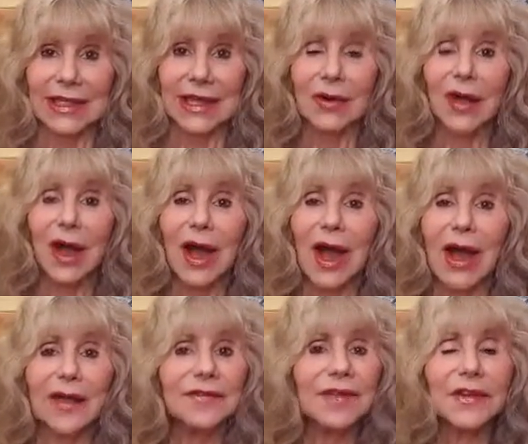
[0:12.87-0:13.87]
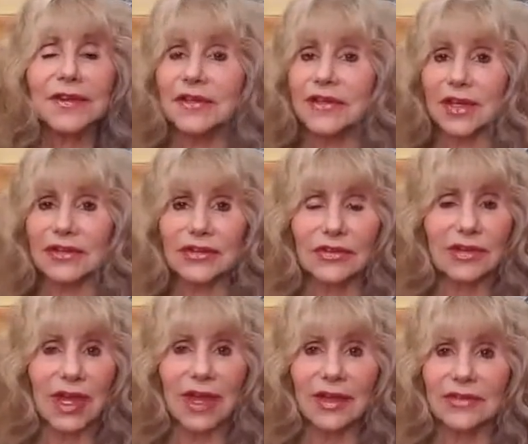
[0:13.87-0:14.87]
Now, I've done this
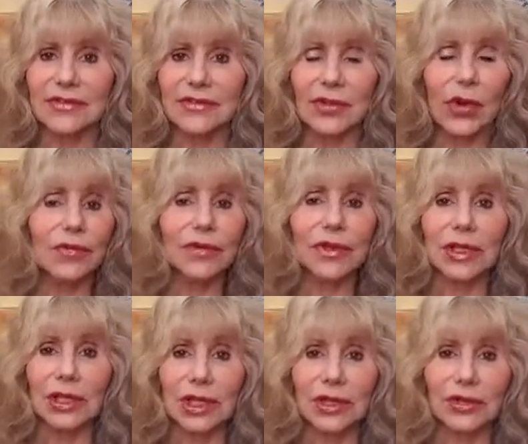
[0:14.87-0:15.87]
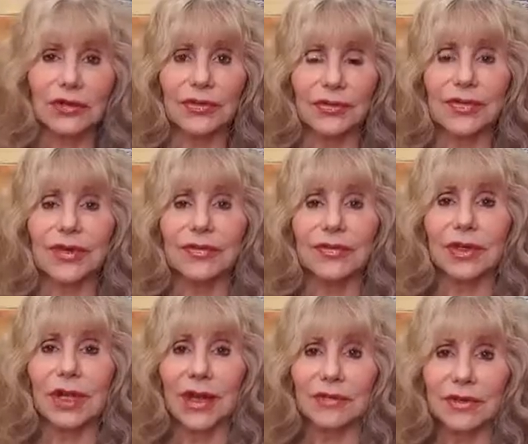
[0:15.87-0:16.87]
exercise over the years through
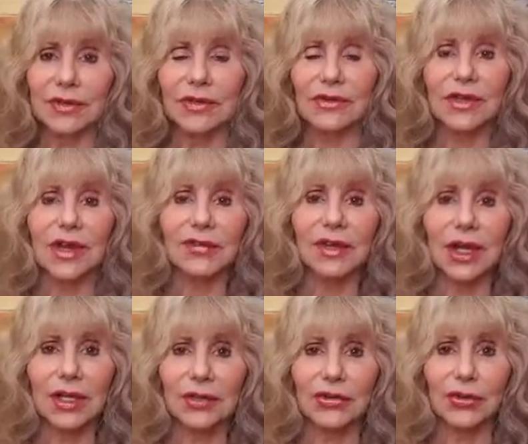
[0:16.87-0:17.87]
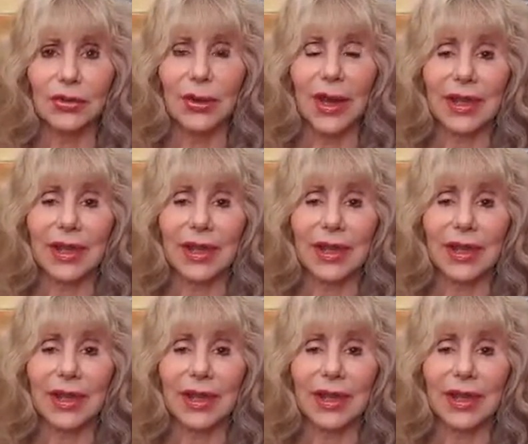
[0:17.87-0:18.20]
different conferences that I've gone to,